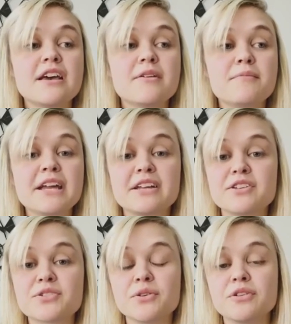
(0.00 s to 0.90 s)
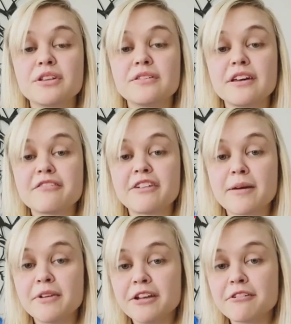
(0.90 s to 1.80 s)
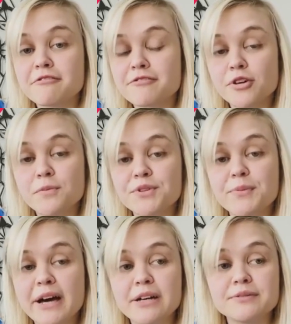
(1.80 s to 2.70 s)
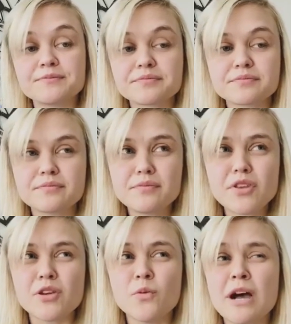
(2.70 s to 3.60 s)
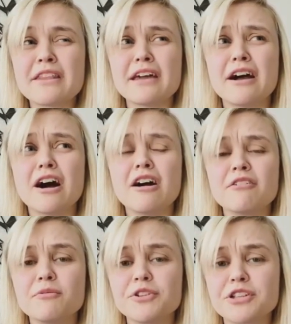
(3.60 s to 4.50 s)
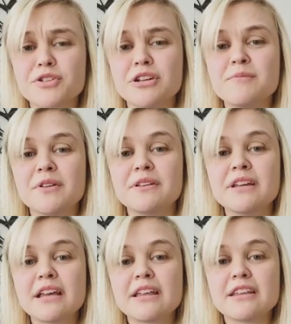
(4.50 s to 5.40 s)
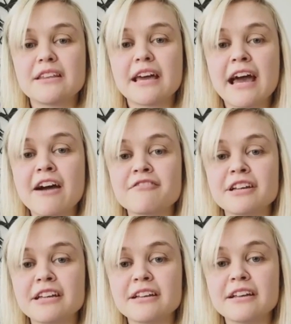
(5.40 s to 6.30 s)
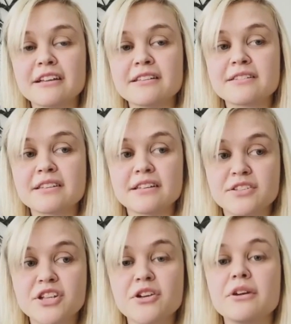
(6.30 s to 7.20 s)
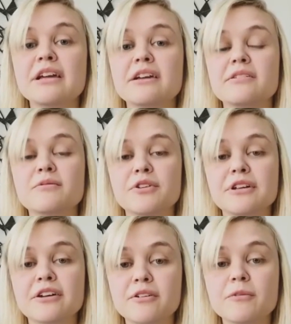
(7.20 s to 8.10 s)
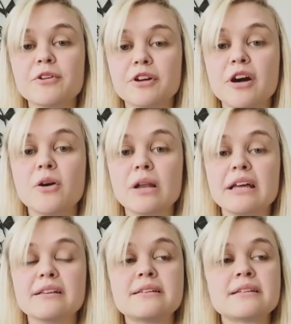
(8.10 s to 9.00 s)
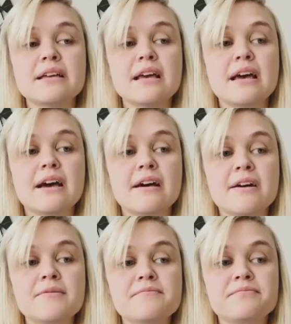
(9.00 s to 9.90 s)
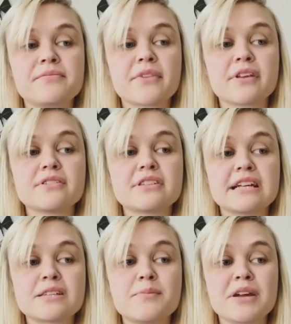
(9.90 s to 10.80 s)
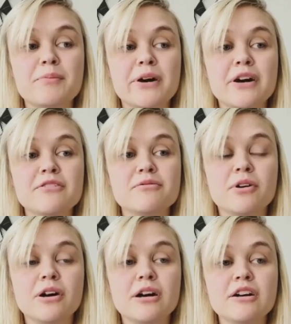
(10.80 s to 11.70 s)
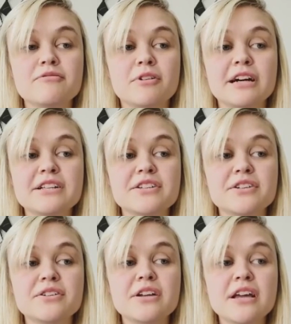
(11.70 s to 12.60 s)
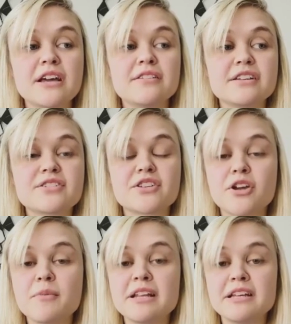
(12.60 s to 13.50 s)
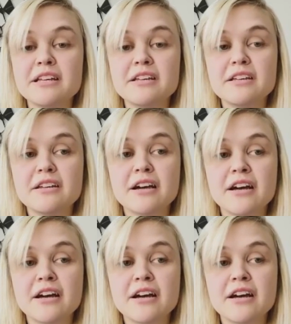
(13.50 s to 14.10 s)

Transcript: making sure that their family are informed about where they are and what the treatment that they're having is doing and what the goal is. So that's a big part of what I do. There's so many